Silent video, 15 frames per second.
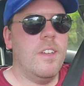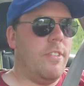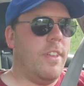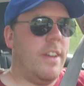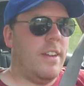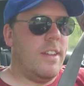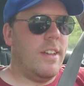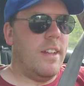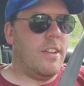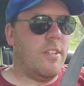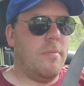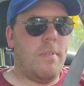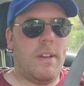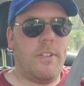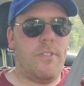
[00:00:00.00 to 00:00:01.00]
I would like to get
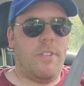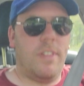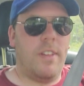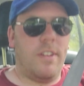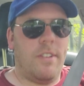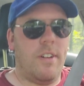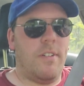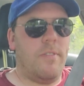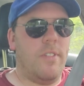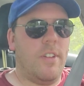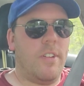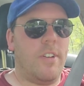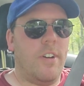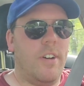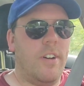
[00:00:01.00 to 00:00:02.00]
some extra things done with
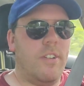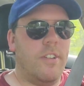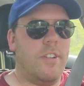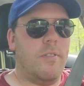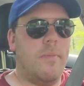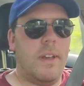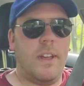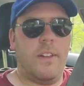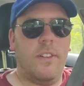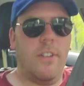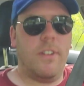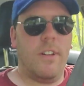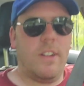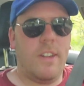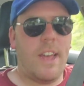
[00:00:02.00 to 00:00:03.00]
this car just to make it
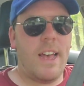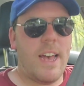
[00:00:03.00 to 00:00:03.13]
look a